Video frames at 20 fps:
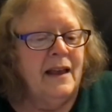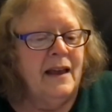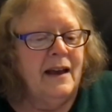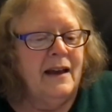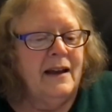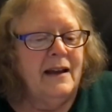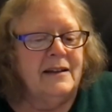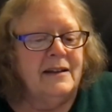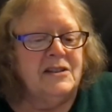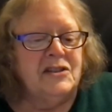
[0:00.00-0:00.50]

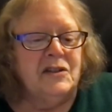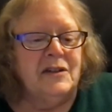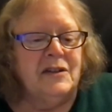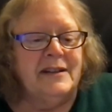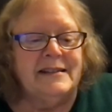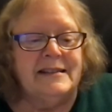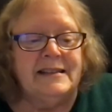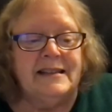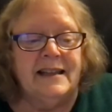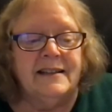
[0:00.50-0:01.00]

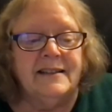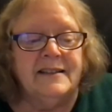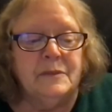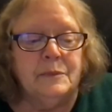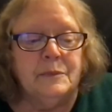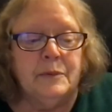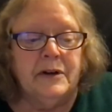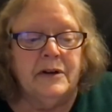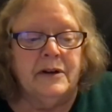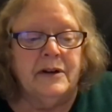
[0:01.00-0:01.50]
Judi's next
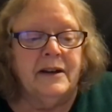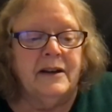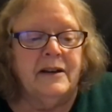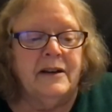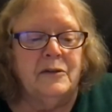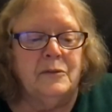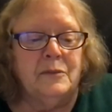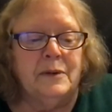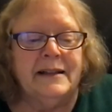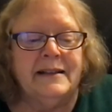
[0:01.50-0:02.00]
book,
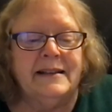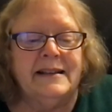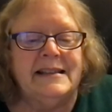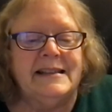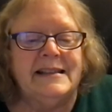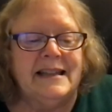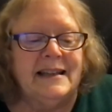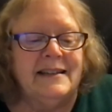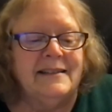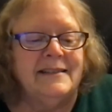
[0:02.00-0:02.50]
Really
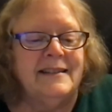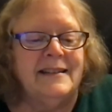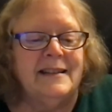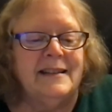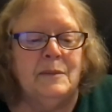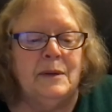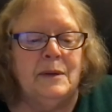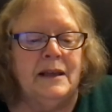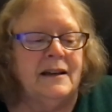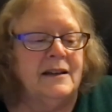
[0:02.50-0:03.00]

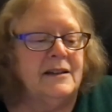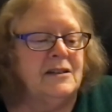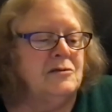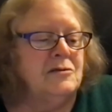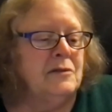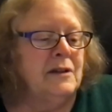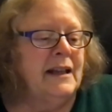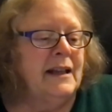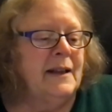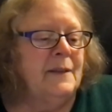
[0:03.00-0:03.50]
Dancing Beyond
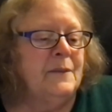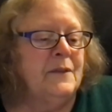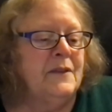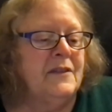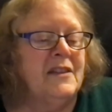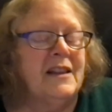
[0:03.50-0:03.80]
Dreams,